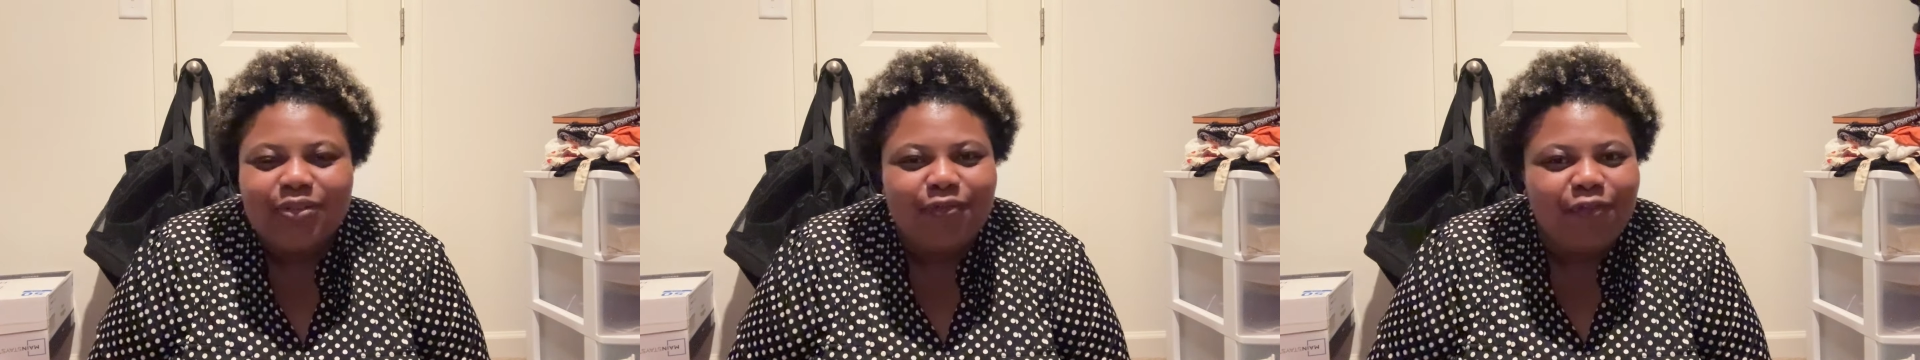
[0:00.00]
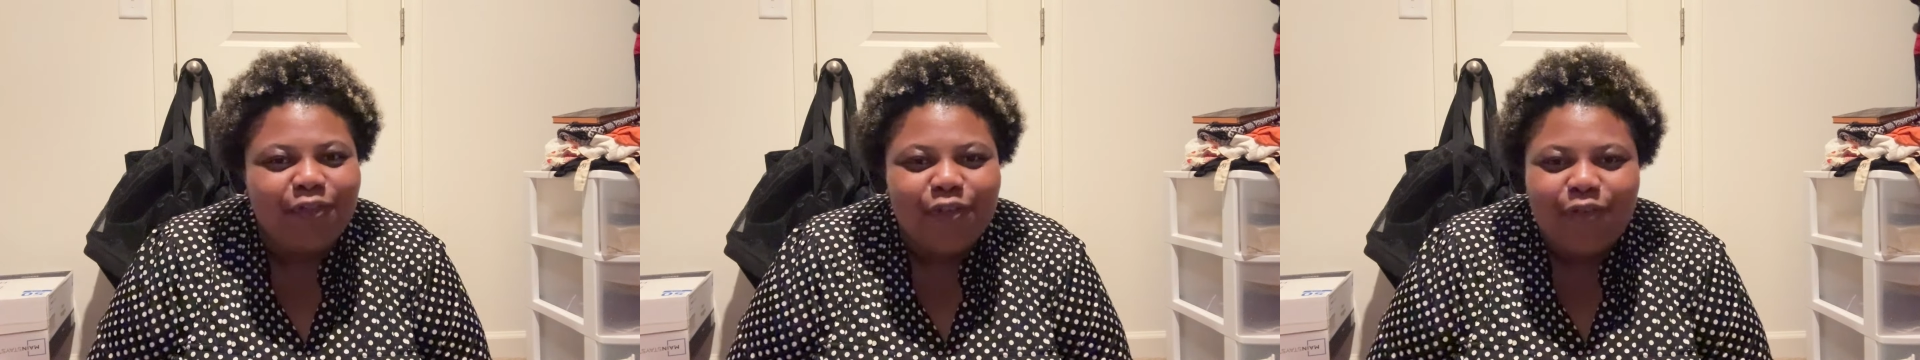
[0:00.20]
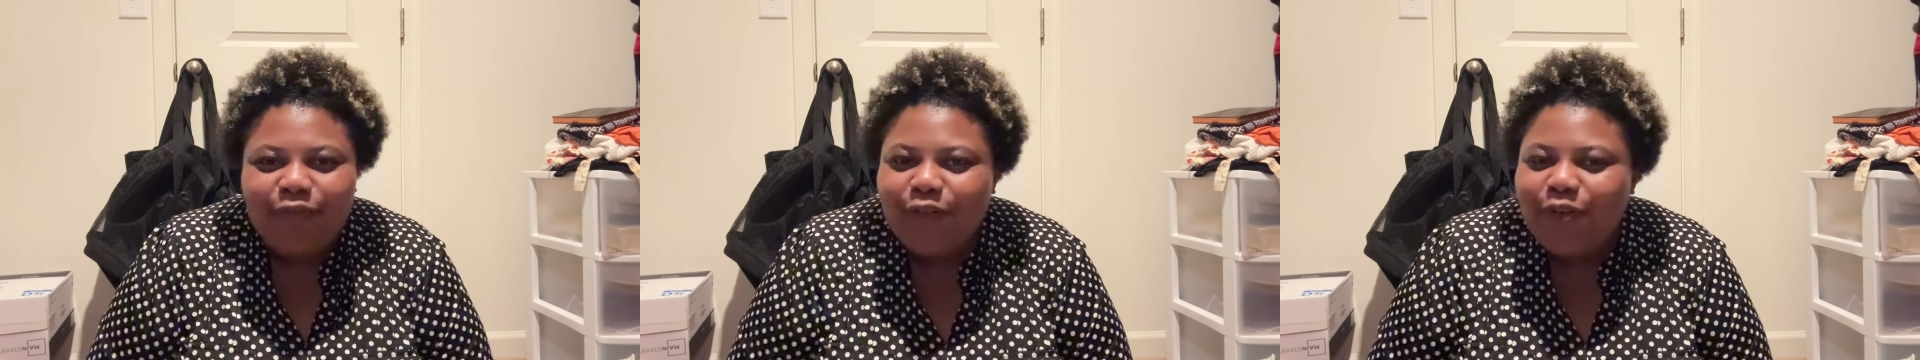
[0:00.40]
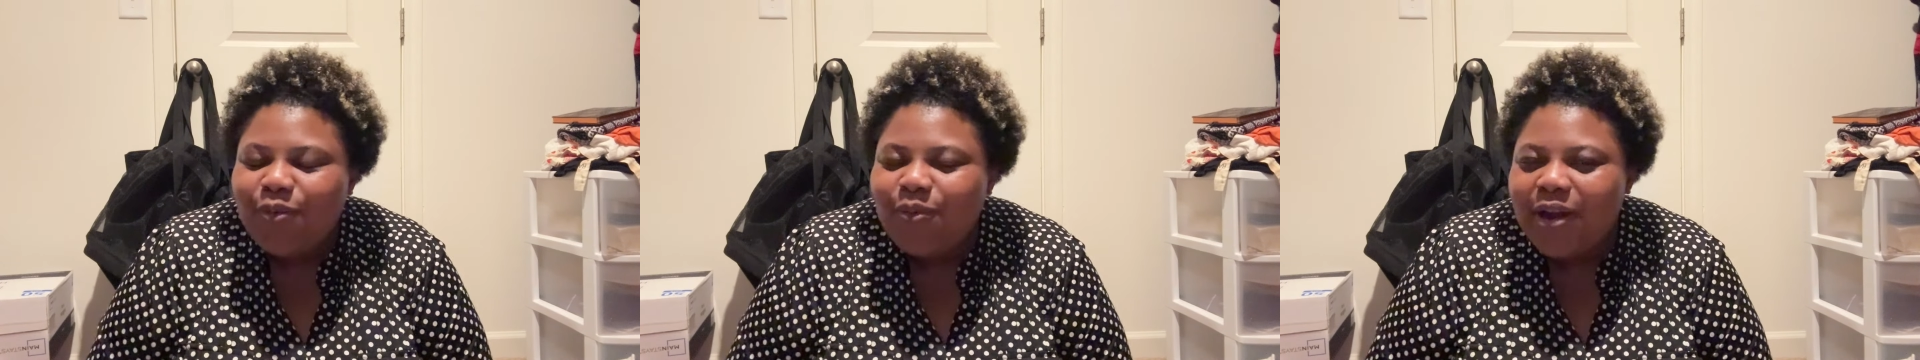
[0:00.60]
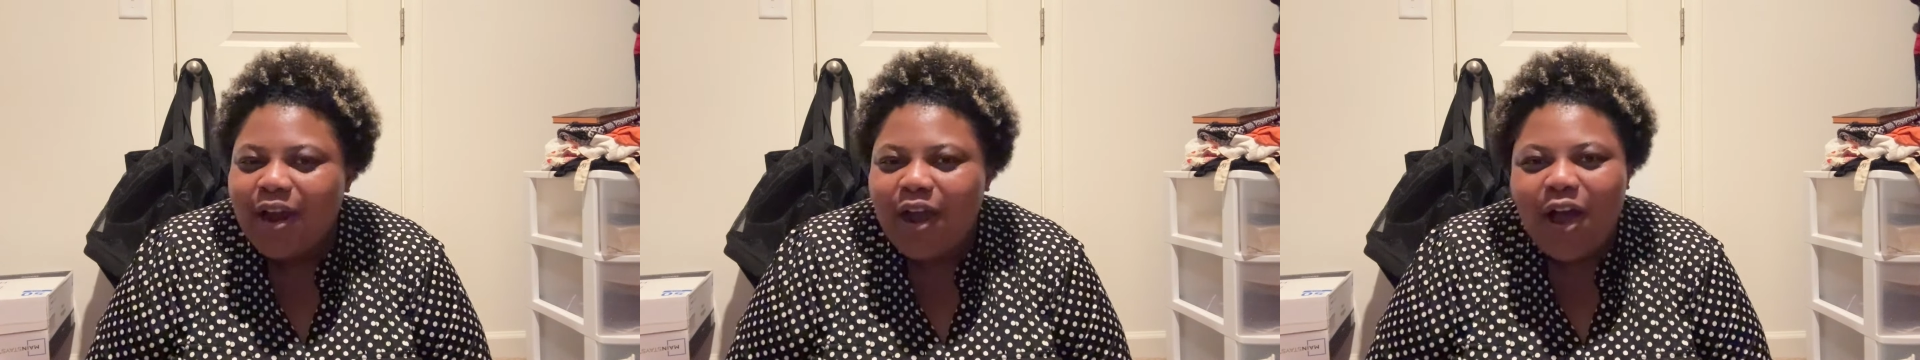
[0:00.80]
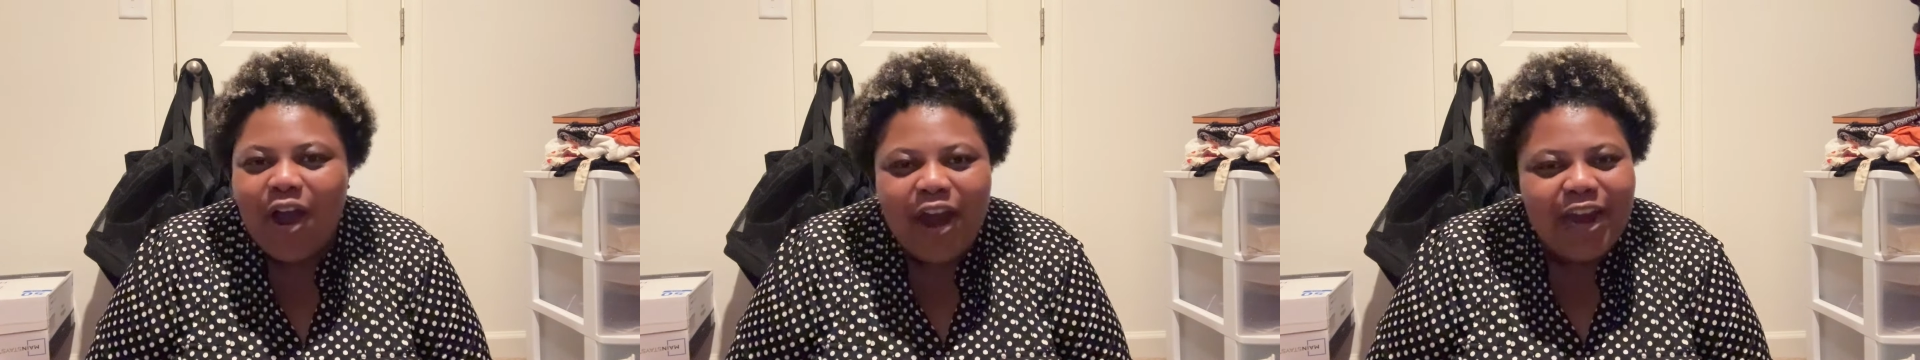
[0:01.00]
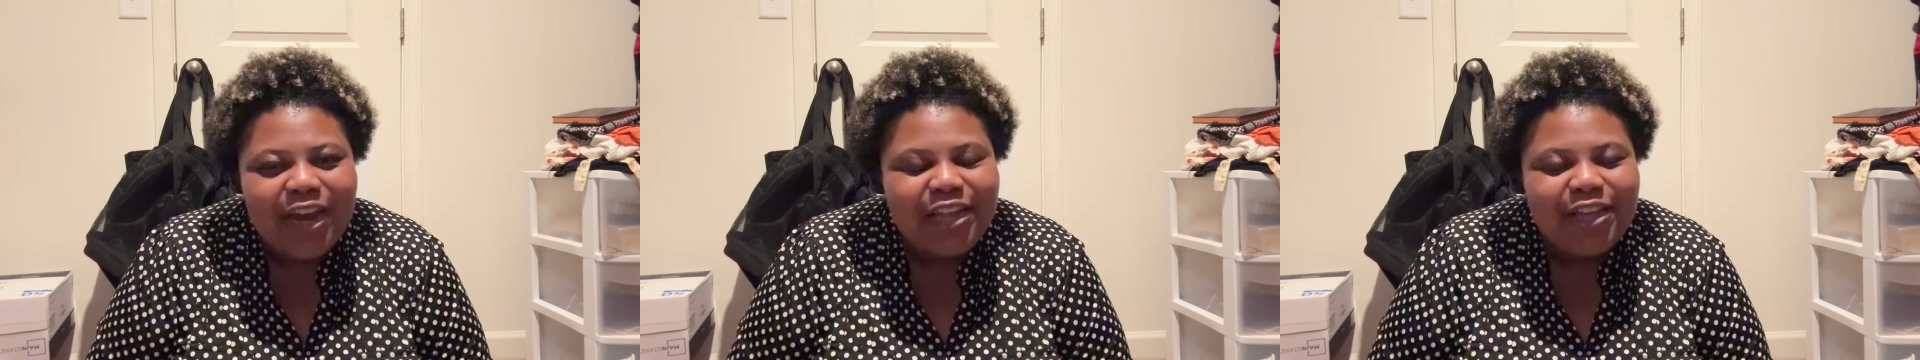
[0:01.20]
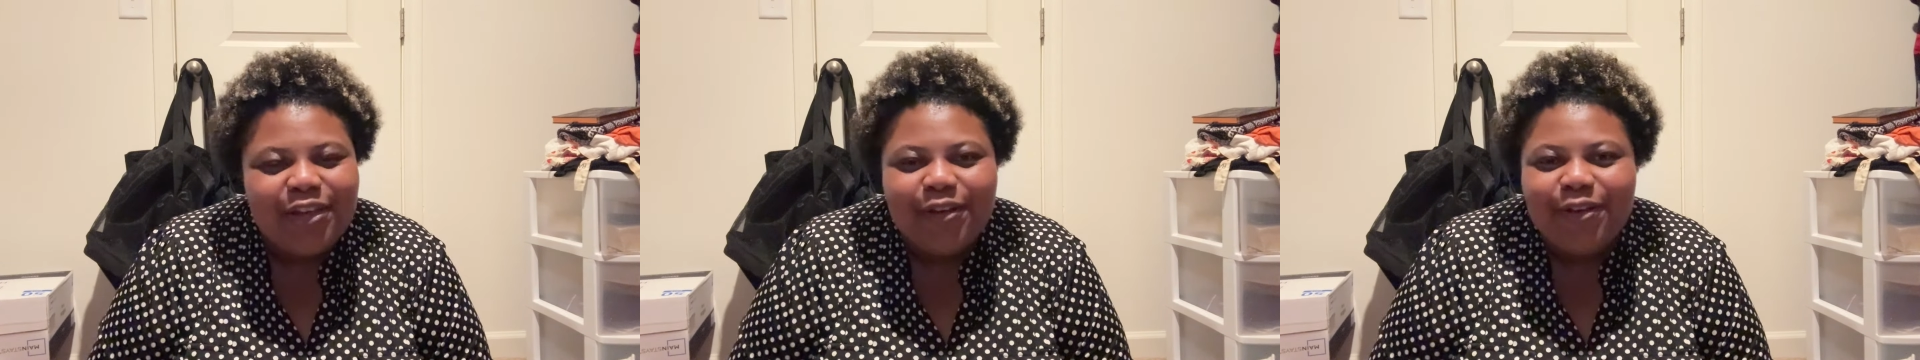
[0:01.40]
Fruitful, where are
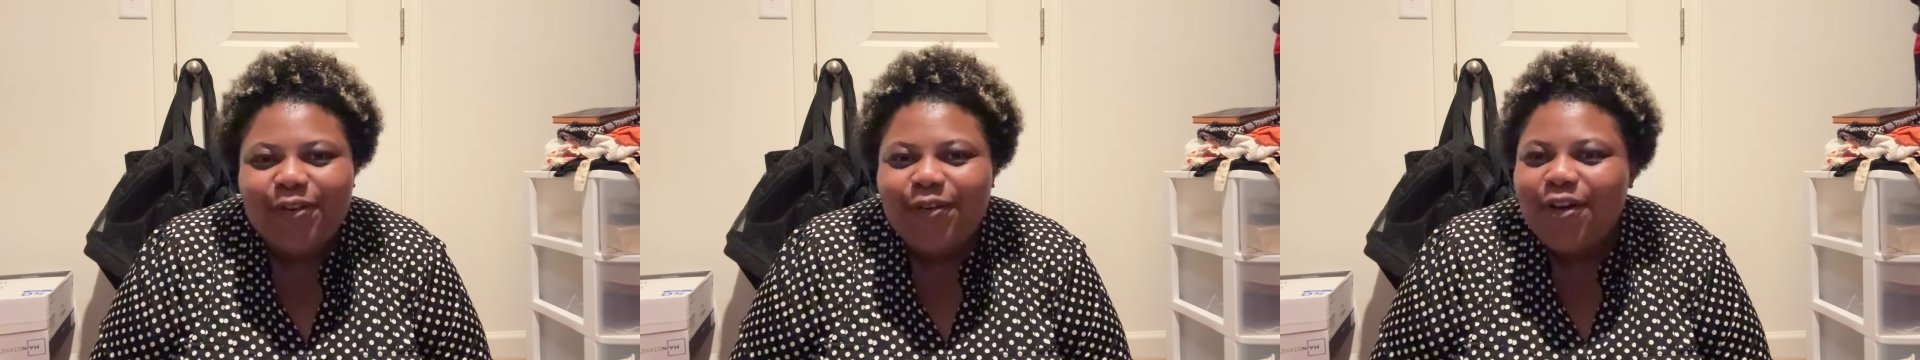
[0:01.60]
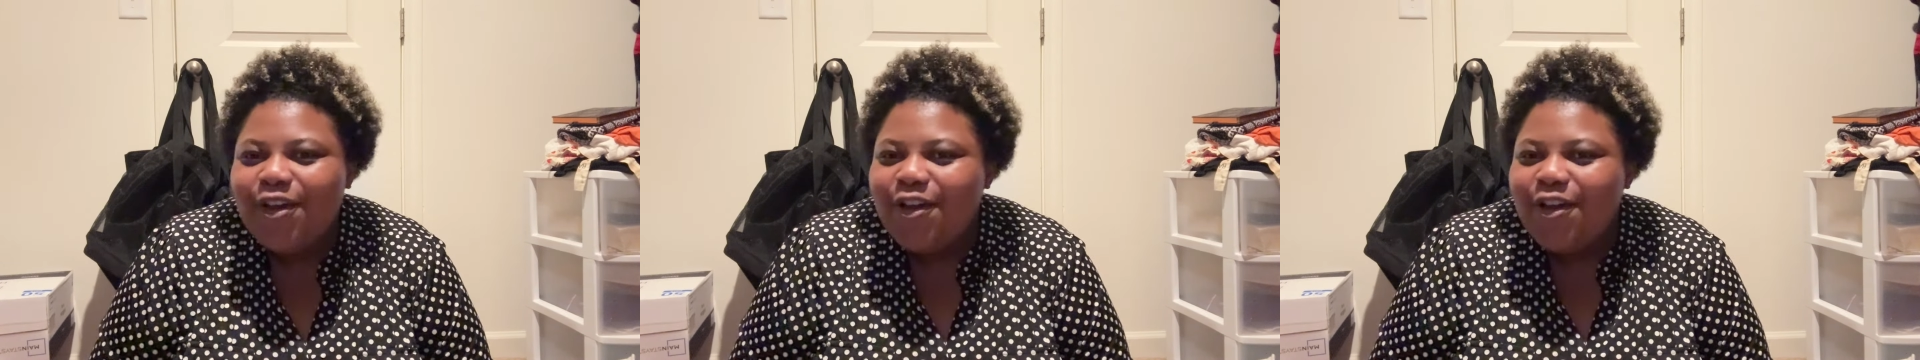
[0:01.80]
you?